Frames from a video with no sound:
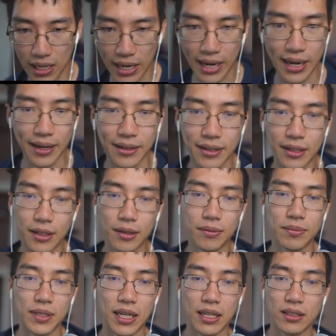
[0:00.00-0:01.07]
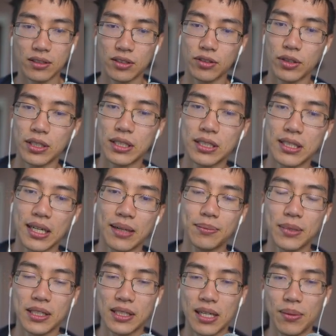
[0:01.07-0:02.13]
And so in this
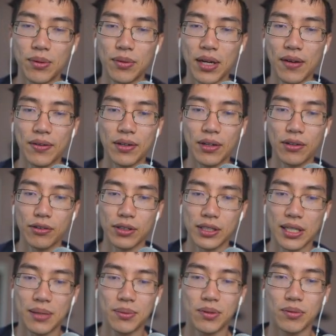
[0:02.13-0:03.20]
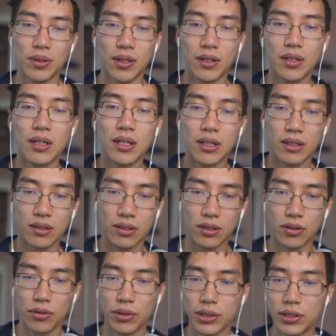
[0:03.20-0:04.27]
example, we have another example where
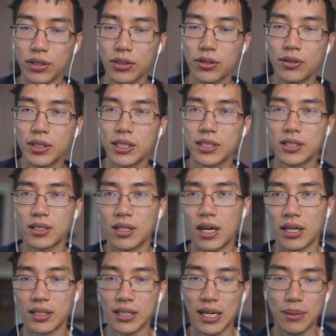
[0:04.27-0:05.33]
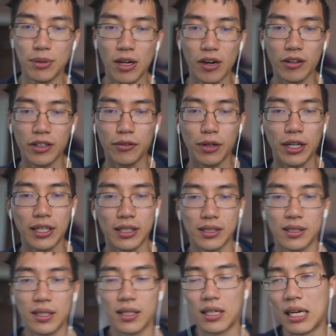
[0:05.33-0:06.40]
thread 2 is not as high priority, right?
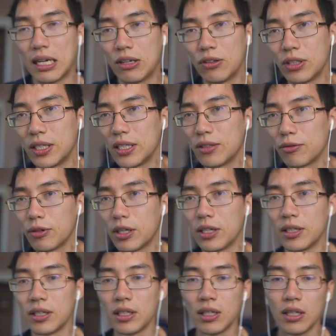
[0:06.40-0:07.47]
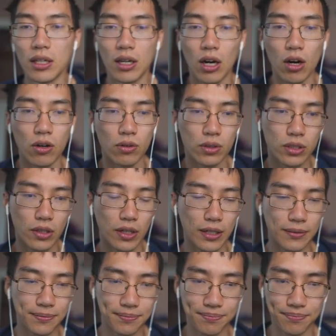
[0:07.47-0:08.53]
It's I only need to run. Oh, sorry.